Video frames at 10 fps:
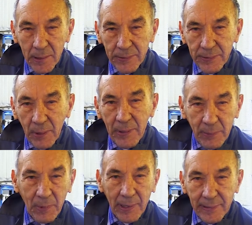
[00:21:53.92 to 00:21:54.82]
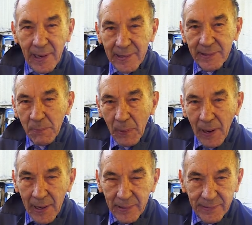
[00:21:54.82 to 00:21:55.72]
So anyway, that's the
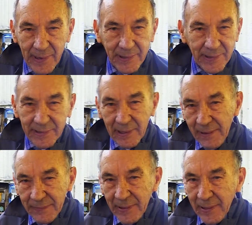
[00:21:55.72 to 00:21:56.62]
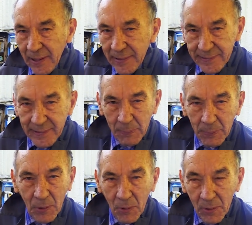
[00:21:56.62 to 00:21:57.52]
plan. Tanya's going to have to cut this up a
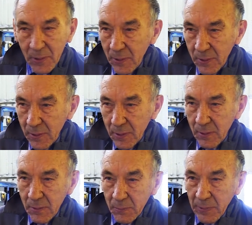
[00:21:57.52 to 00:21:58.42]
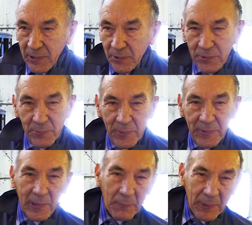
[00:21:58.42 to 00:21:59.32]
lot, because we
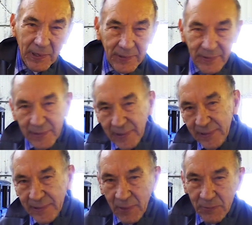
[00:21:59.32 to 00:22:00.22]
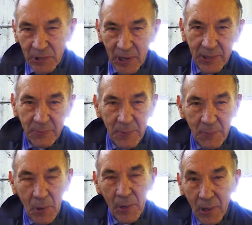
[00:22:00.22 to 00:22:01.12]
took pictures of this and I've changed my
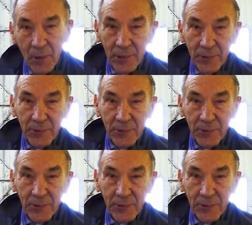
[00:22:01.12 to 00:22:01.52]
mind like I